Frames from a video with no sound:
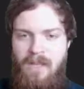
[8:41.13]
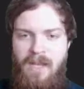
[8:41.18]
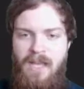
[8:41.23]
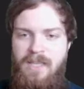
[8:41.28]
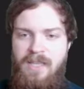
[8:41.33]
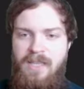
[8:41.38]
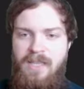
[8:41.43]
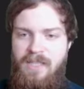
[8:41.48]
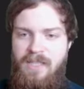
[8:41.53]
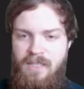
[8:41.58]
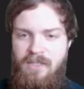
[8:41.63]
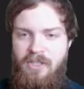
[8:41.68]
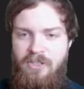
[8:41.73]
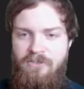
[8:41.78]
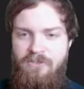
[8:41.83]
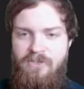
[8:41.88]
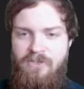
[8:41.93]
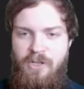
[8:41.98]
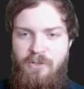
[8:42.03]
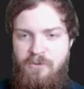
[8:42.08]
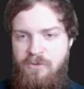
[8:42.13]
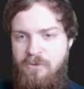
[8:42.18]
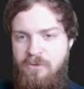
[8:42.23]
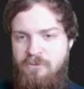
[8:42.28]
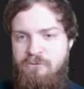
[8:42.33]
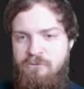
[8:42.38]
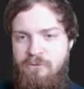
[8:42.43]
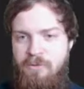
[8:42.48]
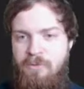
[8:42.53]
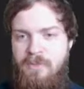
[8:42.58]
And then the final
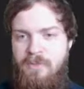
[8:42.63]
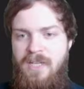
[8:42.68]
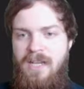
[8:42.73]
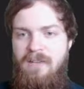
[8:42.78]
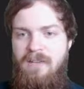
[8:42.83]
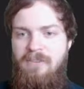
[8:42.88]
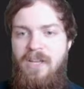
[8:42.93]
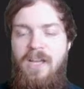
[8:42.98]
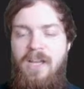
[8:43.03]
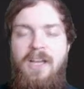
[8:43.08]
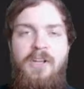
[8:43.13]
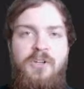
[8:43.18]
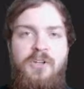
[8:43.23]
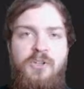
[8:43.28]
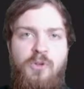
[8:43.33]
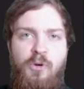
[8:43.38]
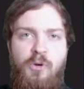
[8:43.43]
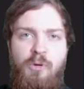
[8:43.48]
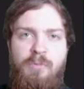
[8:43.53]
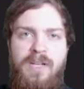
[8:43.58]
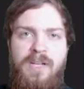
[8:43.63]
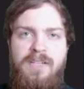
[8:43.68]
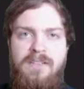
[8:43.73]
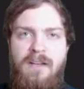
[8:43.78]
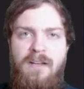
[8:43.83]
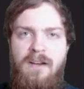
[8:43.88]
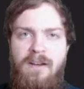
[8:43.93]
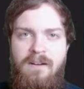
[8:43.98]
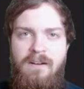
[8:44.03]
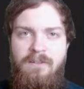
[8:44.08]
sorcery, we have
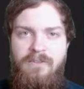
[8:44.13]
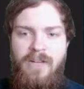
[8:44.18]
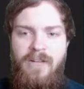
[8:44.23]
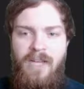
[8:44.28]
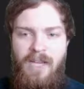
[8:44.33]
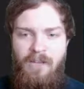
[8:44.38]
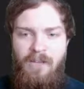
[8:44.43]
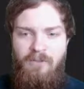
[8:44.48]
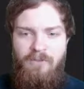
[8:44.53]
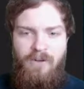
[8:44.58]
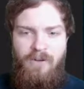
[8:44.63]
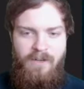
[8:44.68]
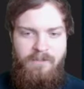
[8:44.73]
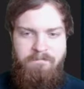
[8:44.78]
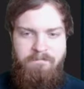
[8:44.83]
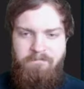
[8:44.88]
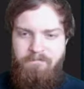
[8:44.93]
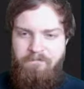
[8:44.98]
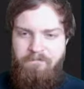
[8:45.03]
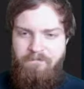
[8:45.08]
Torment of Hailfire,